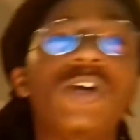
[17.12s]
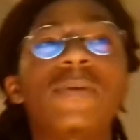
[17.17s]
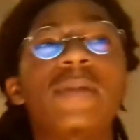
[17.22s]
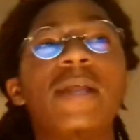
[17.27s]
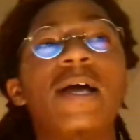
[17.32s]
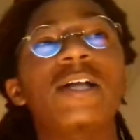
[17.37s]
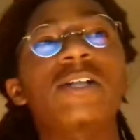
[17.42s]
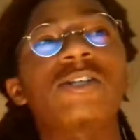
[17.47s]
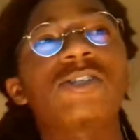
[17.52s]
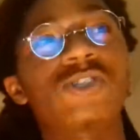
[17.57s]

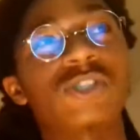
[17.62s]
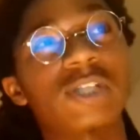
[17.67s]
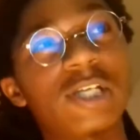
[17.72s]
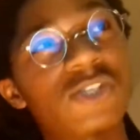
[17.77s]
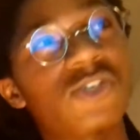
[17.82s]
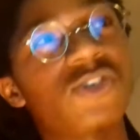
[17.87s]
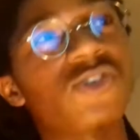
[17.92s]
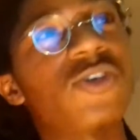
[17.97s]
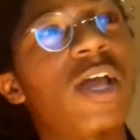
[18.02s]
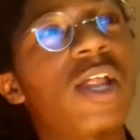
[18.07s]
Krypton
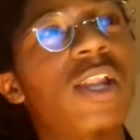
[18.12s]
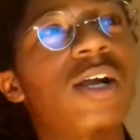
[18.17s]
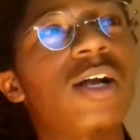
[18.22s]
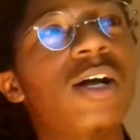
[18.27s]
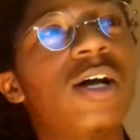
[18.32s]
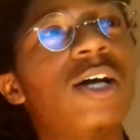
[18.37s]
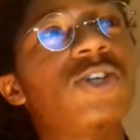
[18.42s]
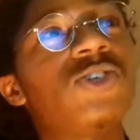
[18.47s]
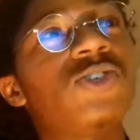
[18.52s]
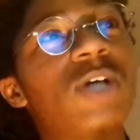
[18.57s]
teaser
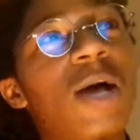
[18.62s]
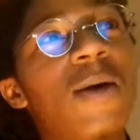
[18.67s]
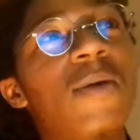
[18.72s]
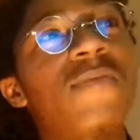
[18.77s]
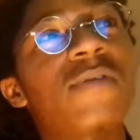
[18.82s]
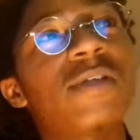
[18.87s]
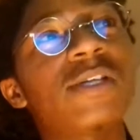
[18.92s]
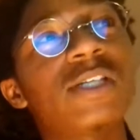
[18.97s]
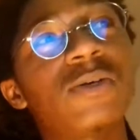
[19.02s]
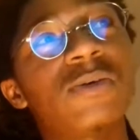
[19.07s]
trailer
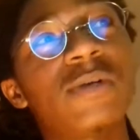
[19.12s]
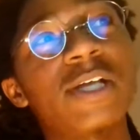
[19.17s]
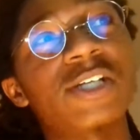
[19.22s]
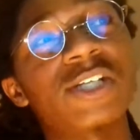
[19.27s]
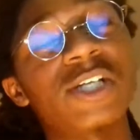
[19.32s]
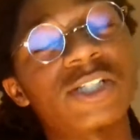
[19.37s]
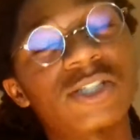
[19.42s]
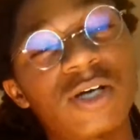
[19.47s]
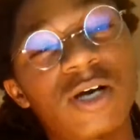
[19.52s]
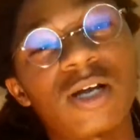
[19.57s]
drop. We finna see what that
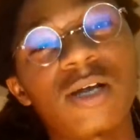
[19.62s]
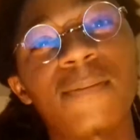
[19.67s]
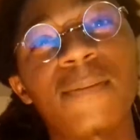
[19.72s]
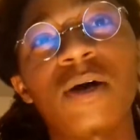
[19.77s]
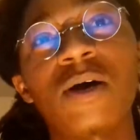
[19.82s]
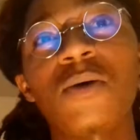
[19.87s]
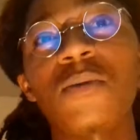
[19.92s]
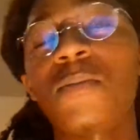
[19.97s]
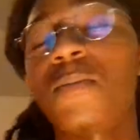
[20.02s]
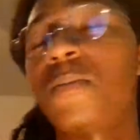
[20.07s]
shit talking
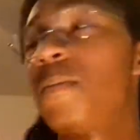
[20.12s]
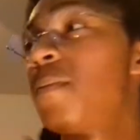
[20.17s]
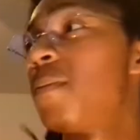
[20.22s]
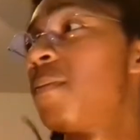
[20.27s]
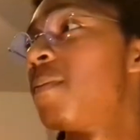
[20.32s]
about.